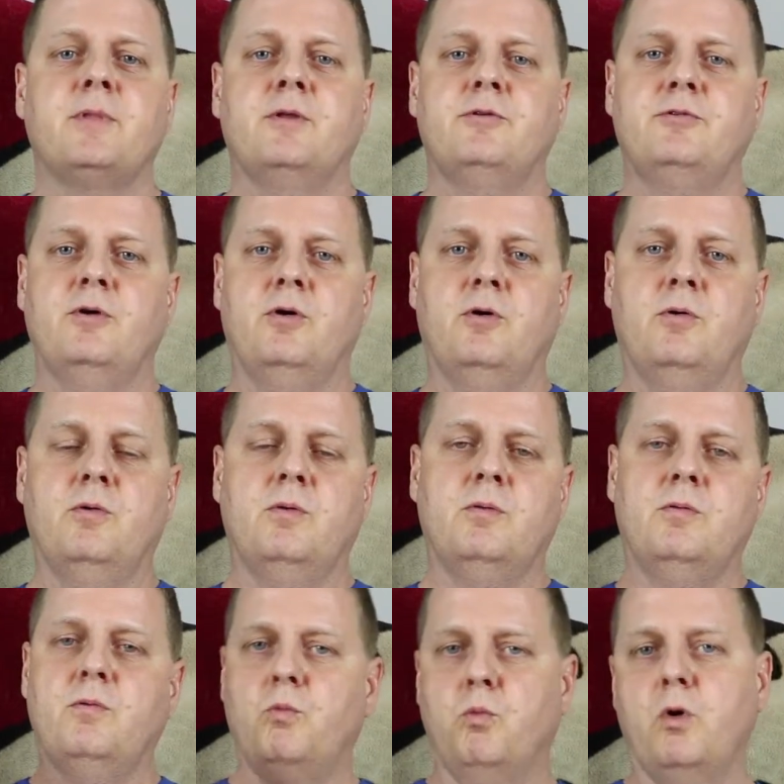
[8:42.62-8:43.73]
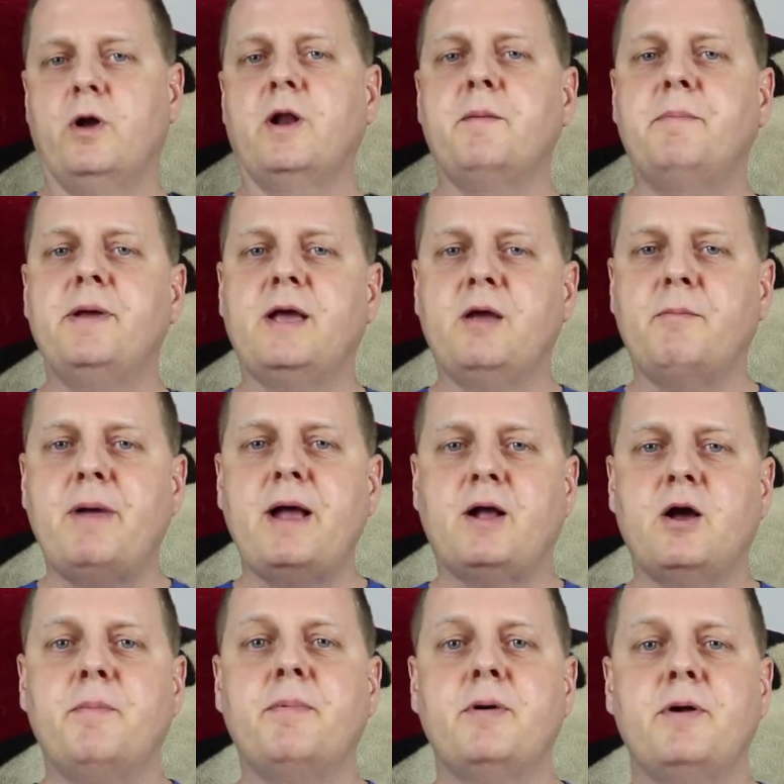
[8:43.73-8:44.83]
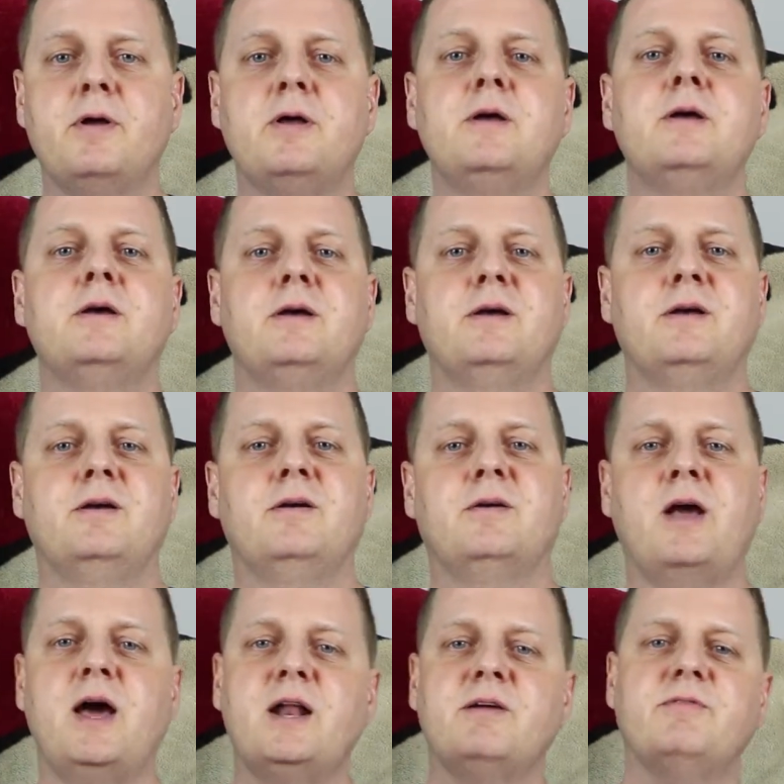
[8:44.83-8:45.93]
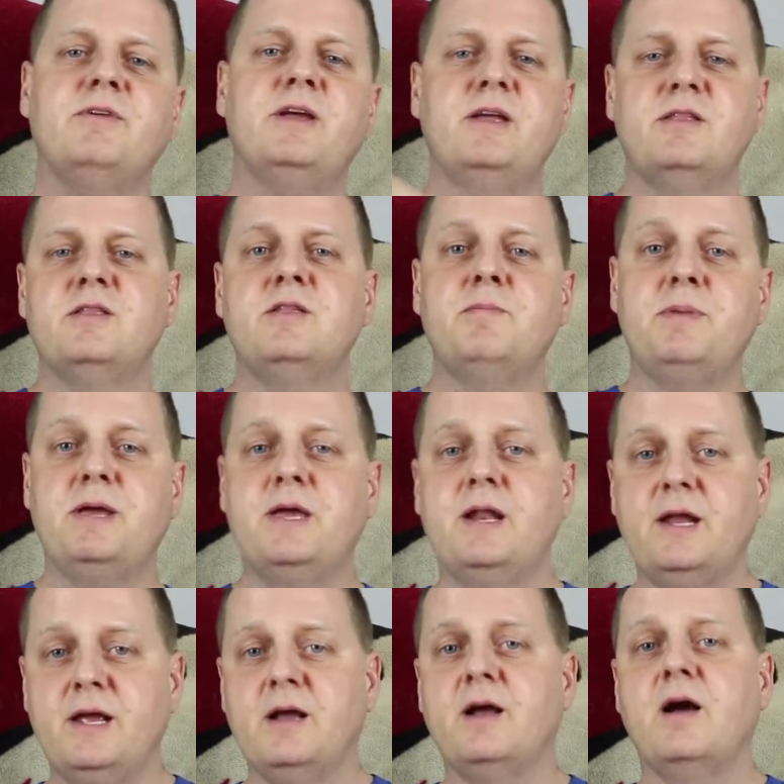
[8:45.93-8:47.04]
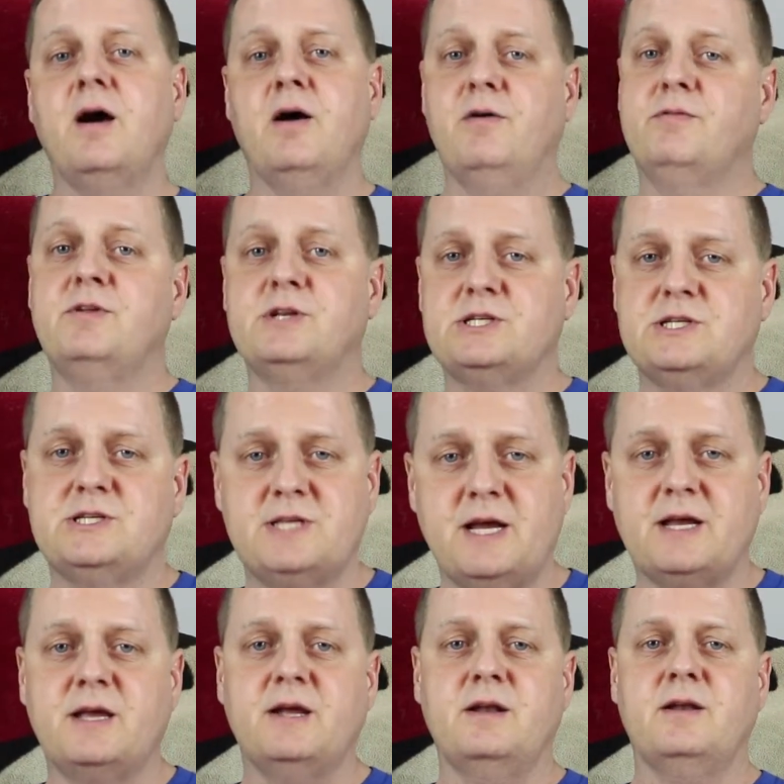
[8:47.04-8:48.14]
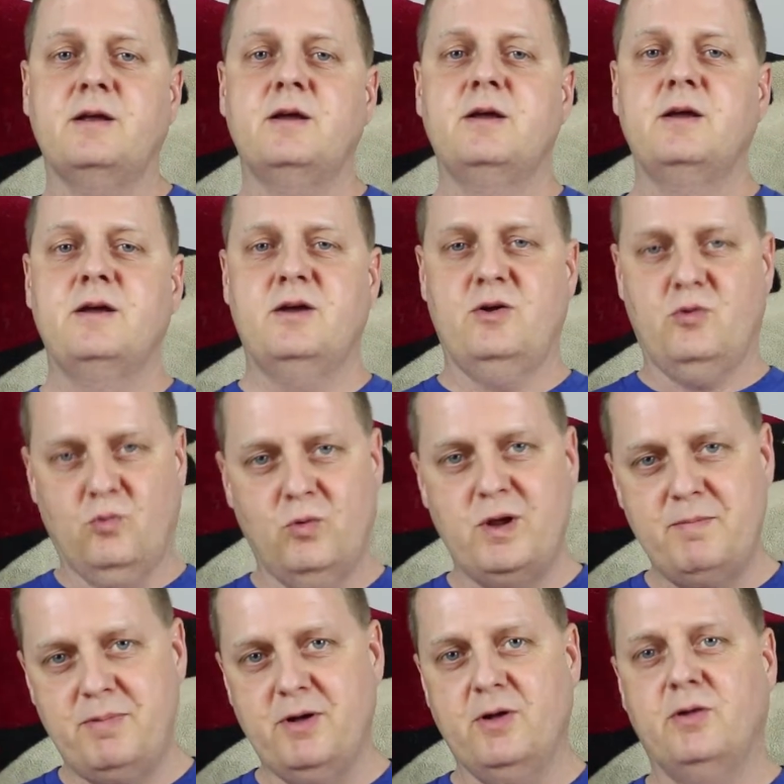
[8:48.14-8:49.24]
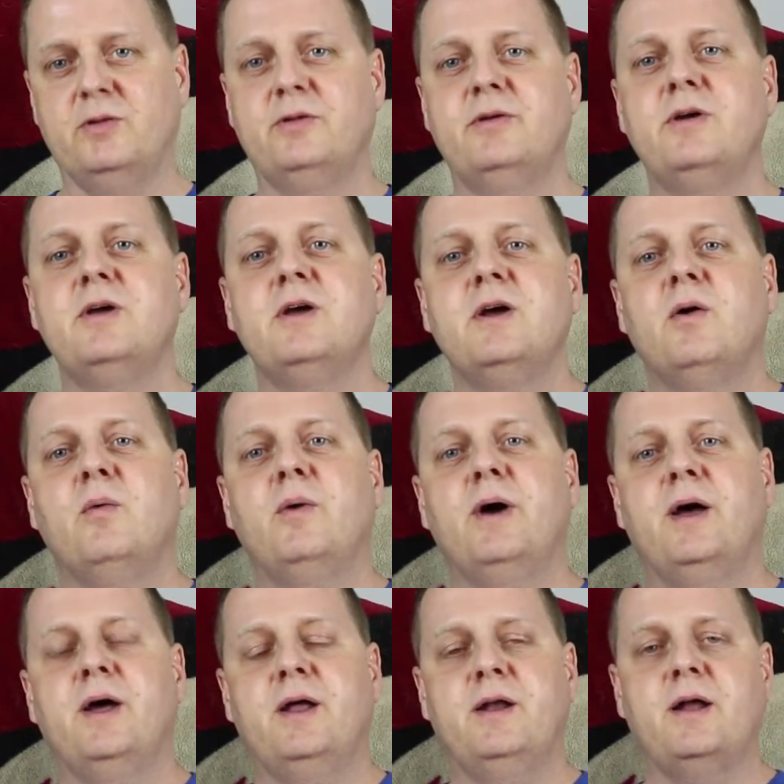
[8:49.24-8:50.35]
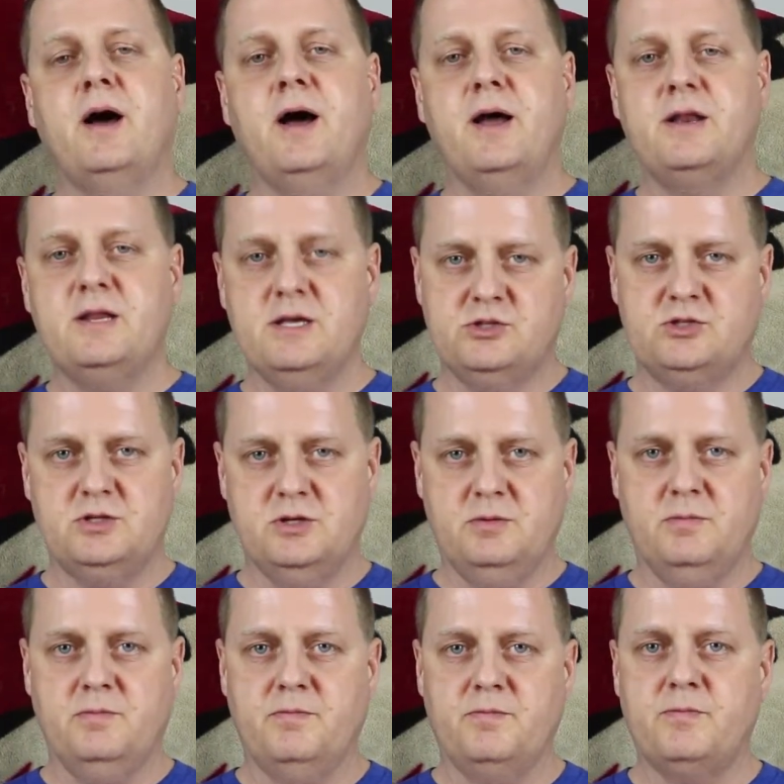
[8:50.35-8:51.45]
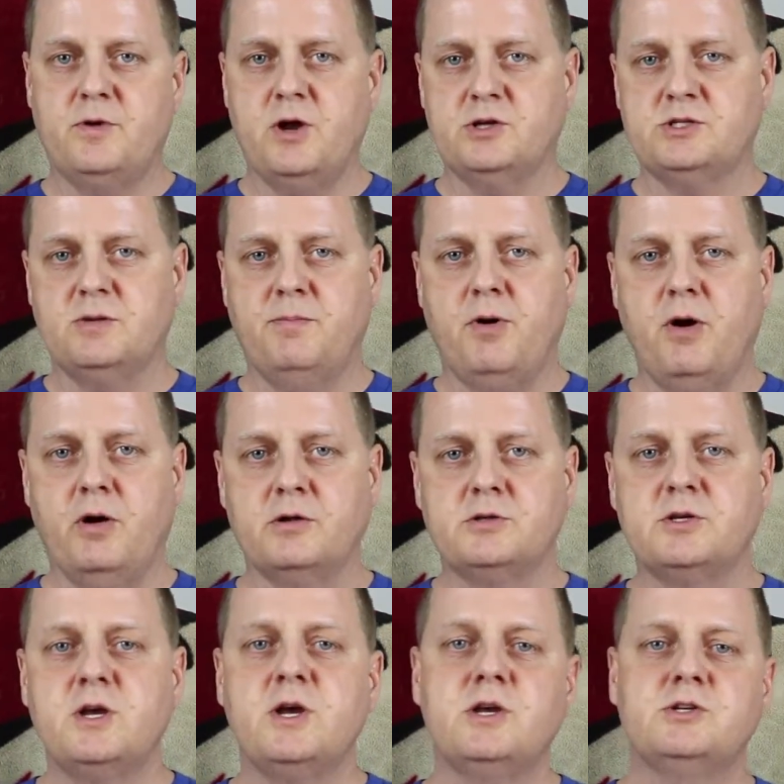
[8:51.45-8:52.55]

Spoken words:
So we're going to pick it back up kind of in the beginning of the second rebuild when I did some custom parts.